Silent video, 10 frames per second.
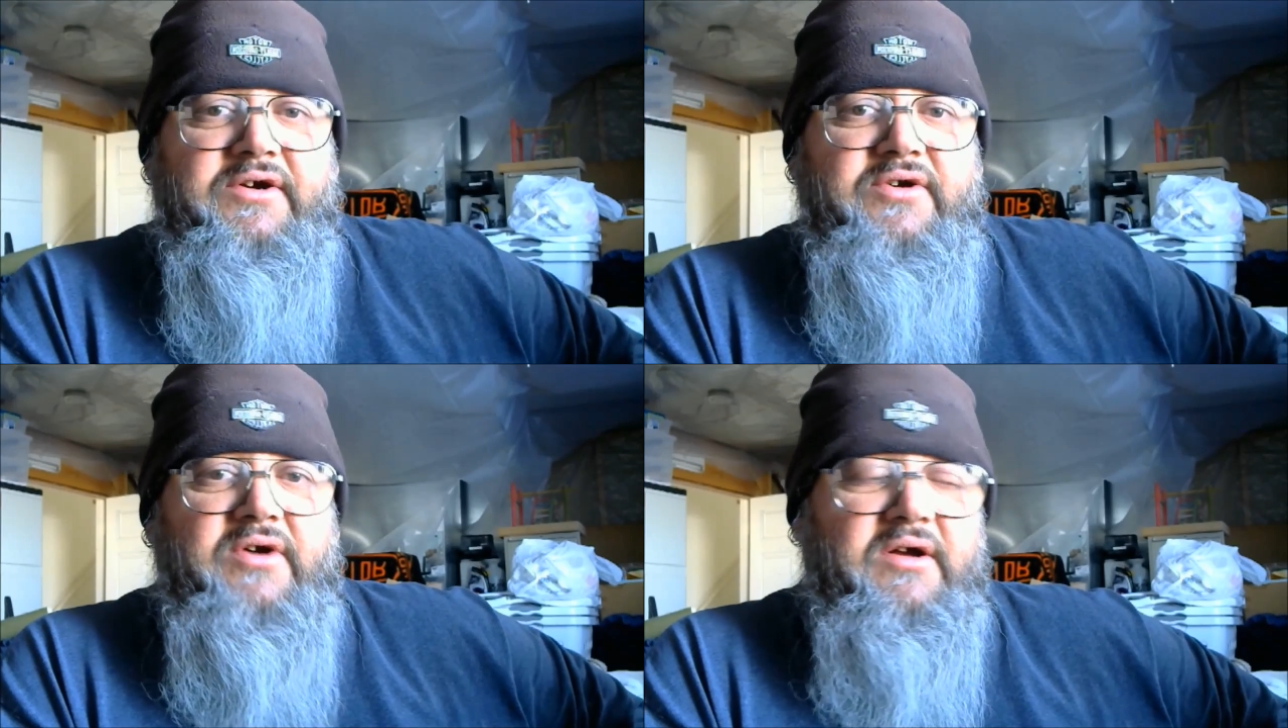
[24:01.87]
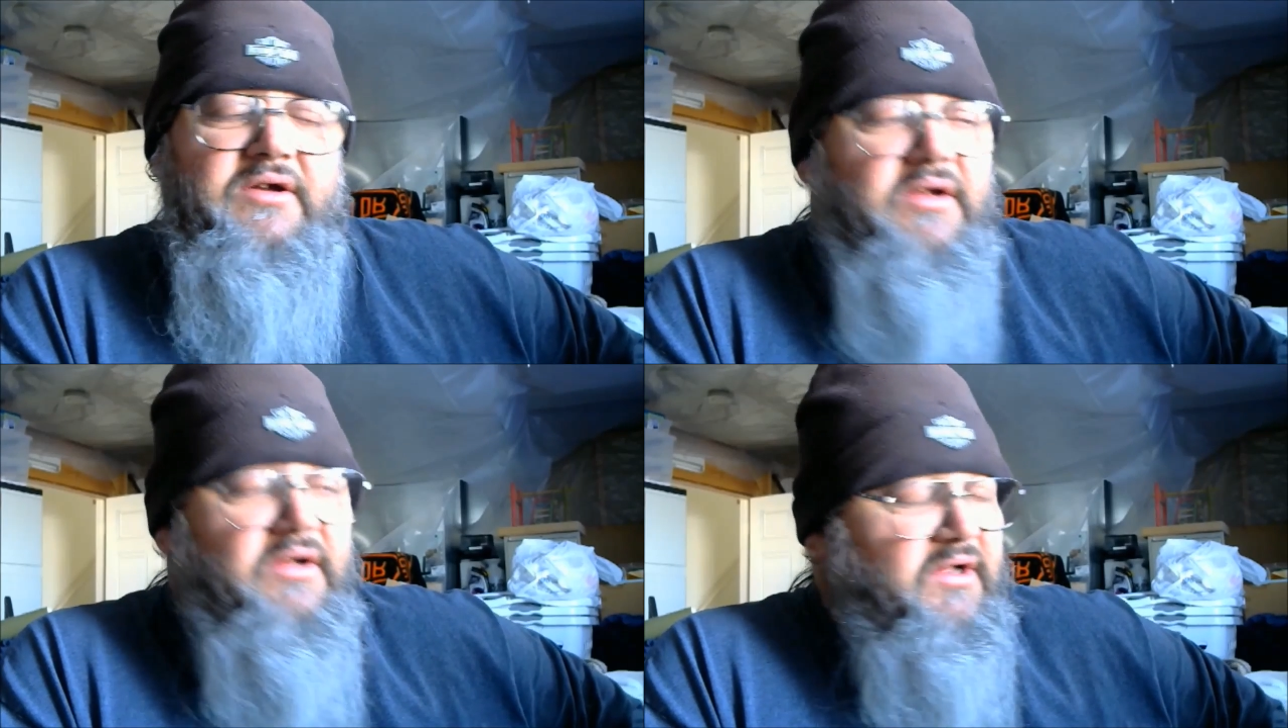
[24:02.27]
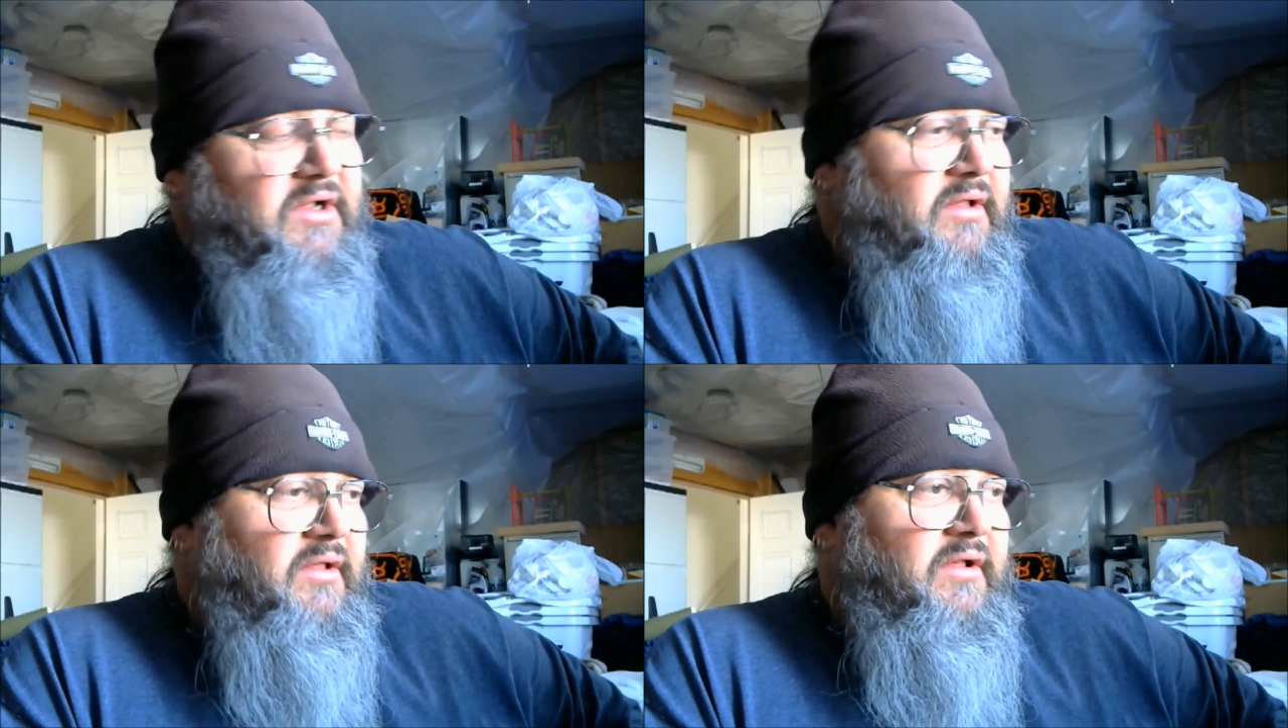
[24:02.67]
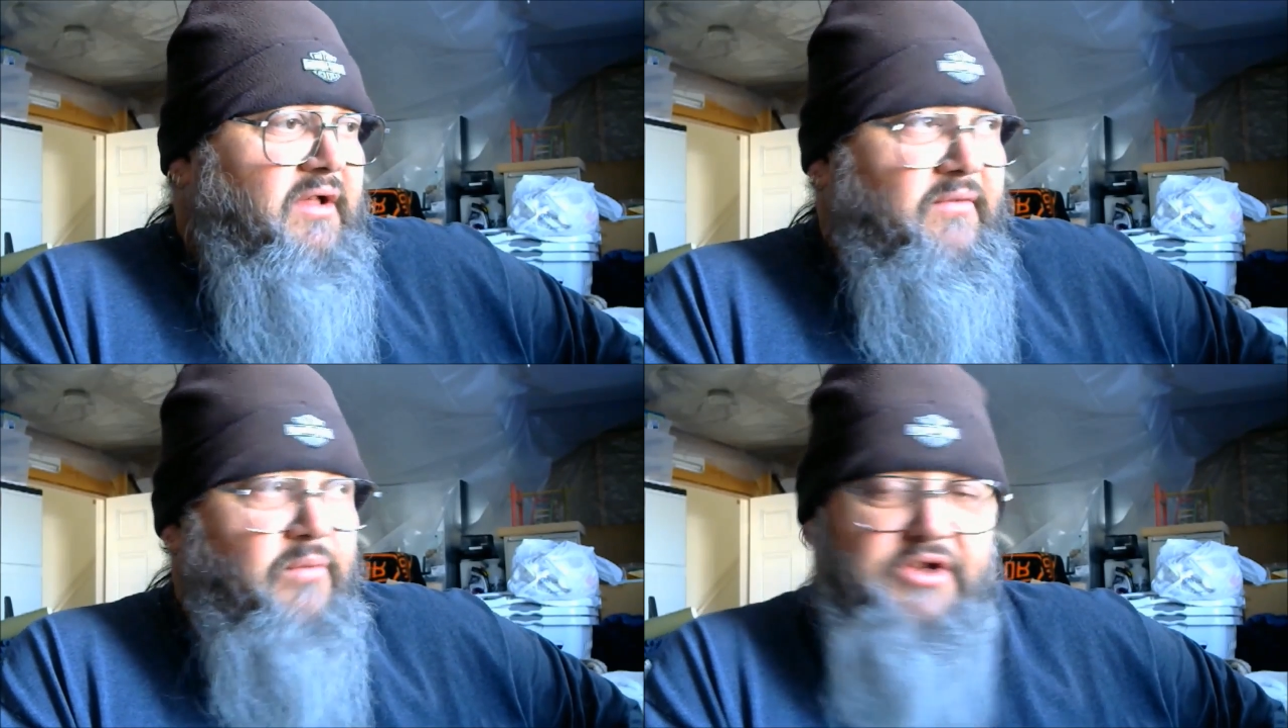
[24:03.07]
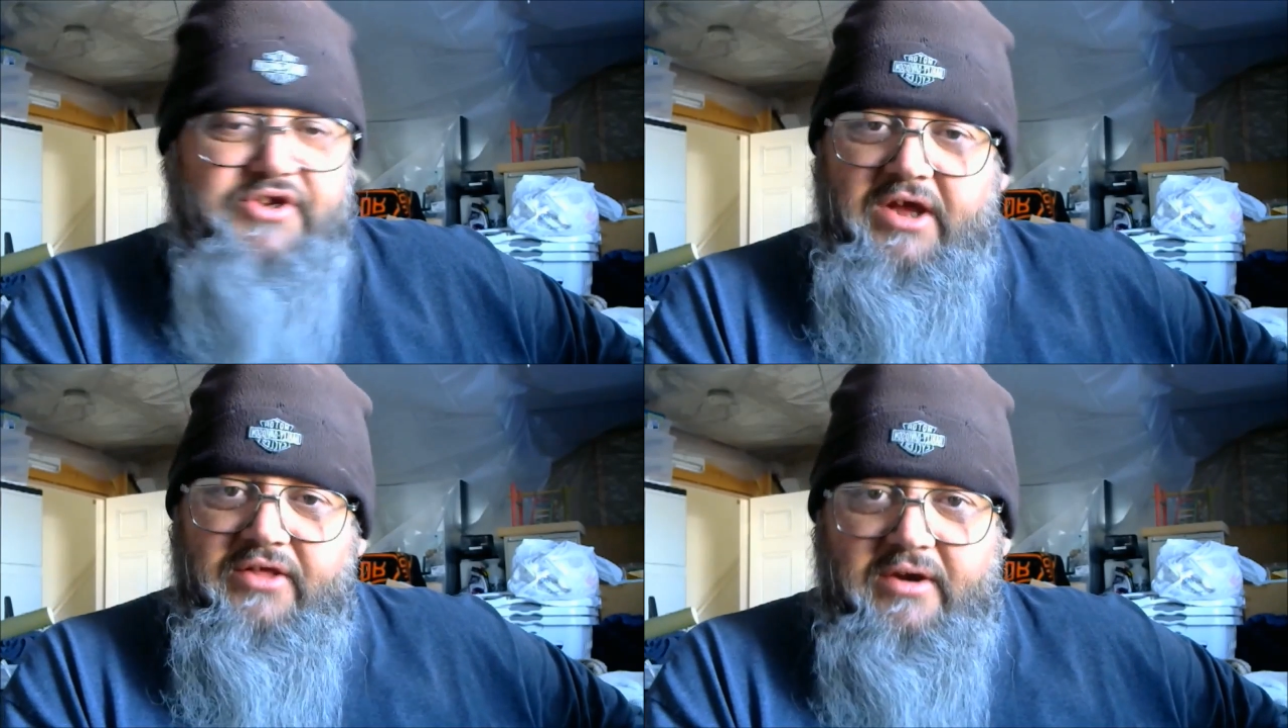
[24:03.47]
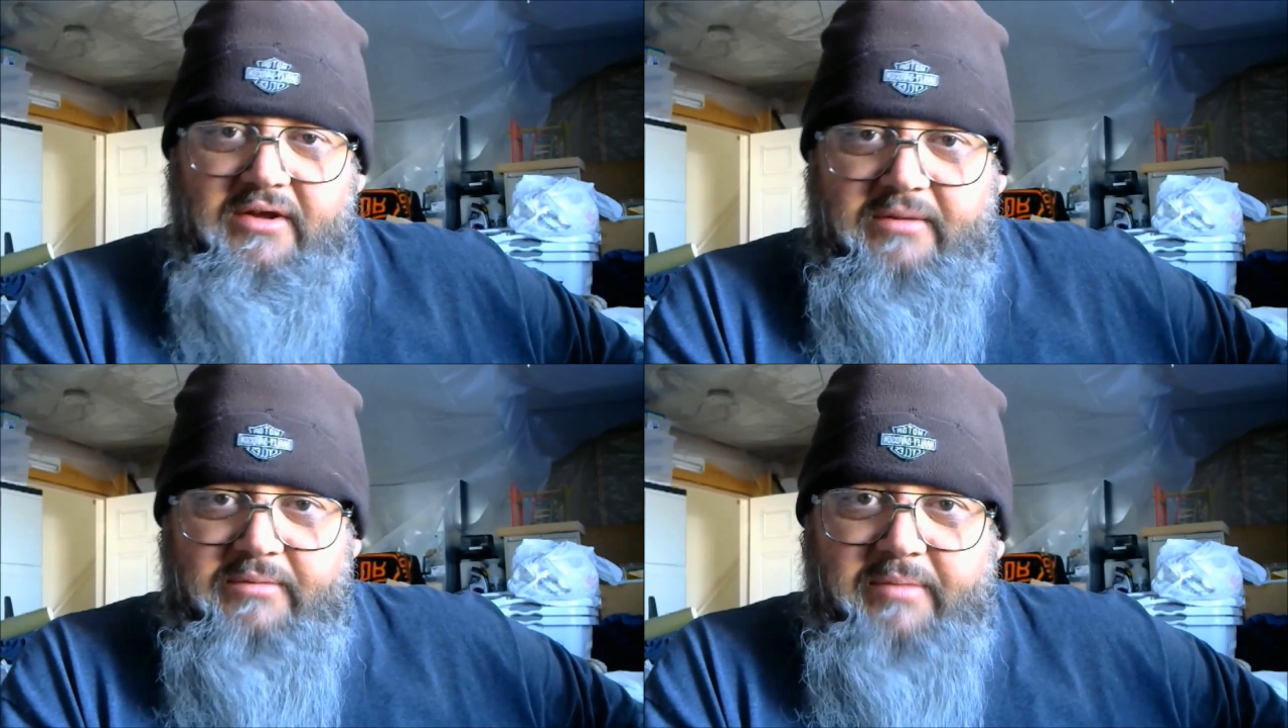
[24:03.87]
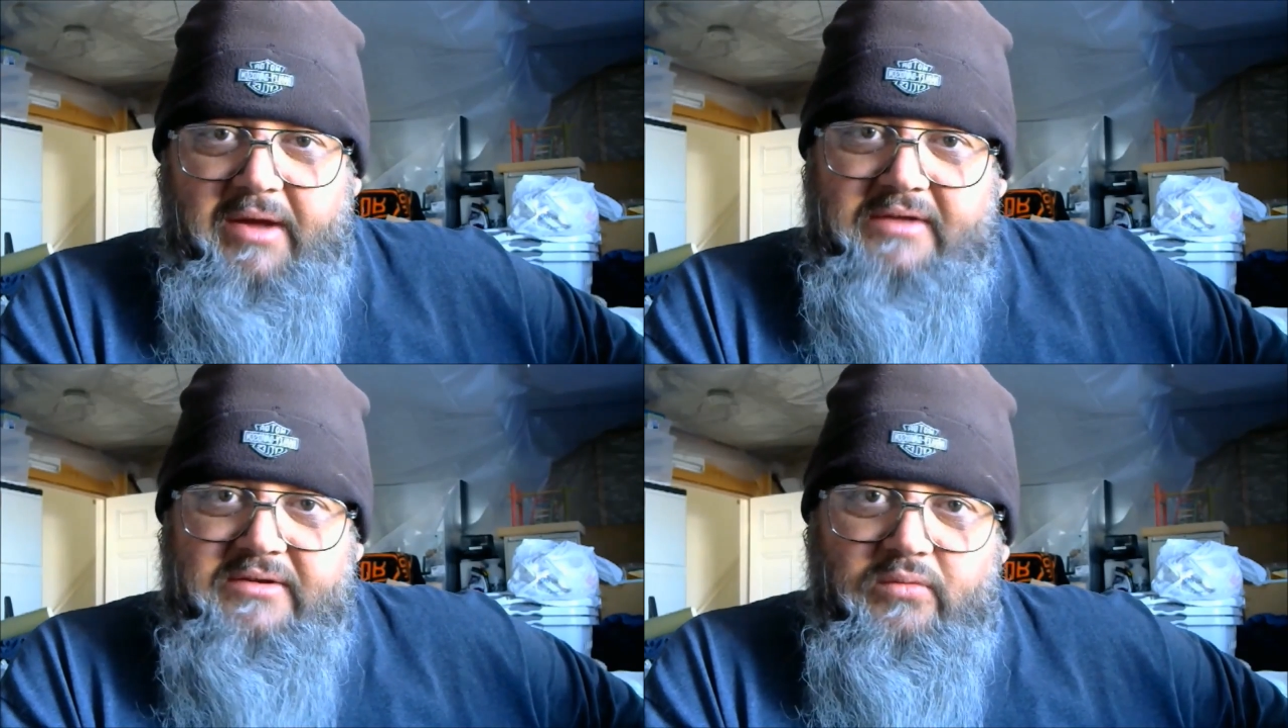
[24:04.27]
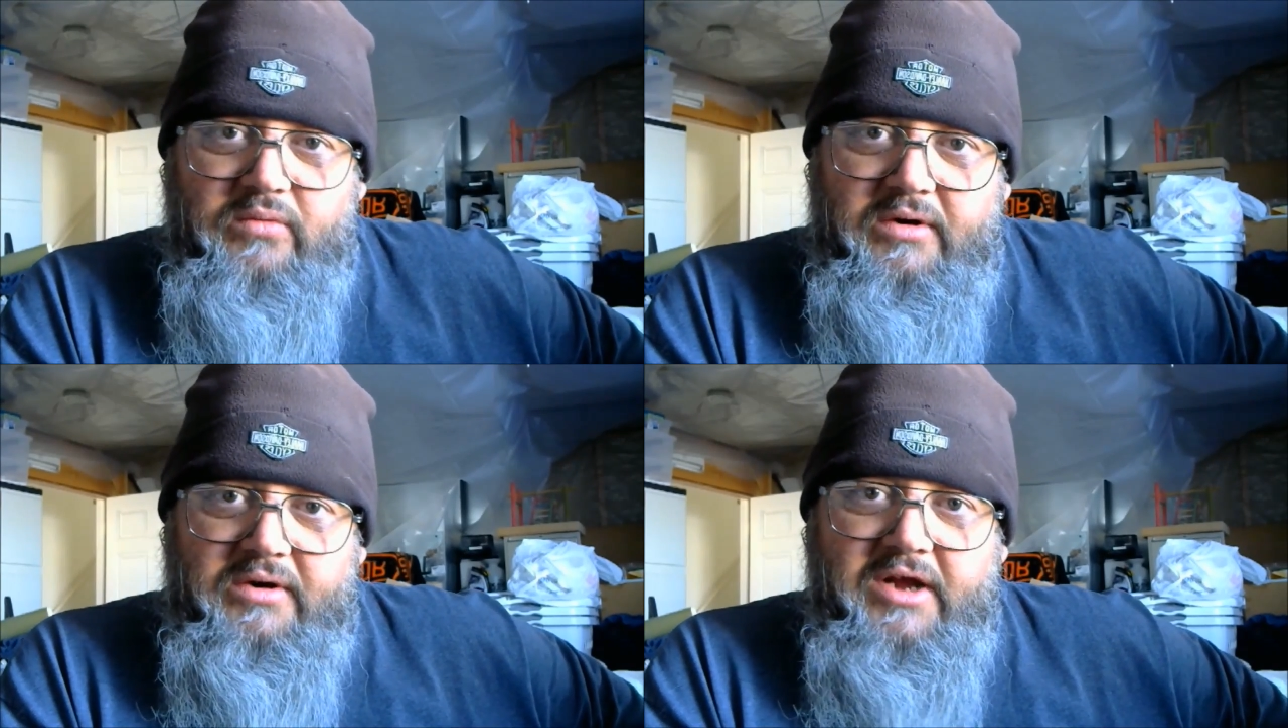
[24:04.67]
truck. Of which, now that I'm going to be back to work,